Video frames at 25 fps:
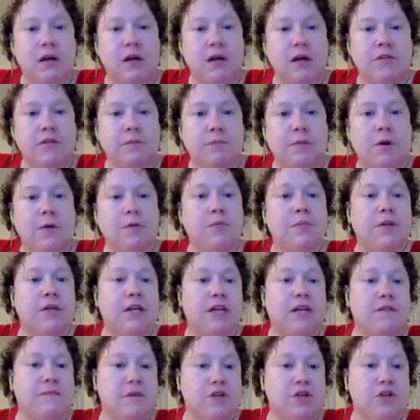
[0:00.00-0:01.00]
the
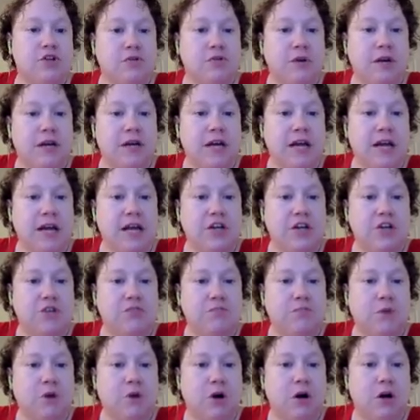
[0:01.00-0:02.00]
probability of measuring H
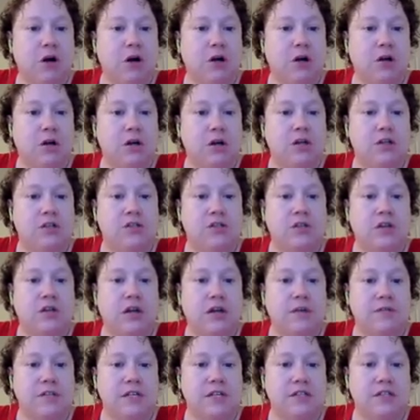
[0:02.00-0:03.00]
bar
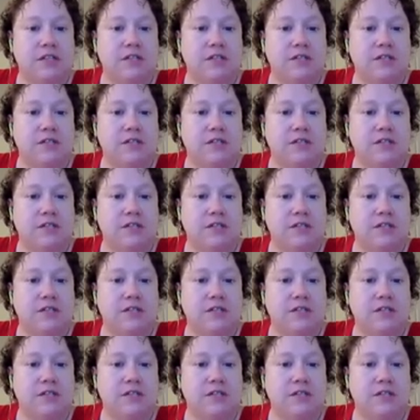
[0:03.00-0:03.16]
times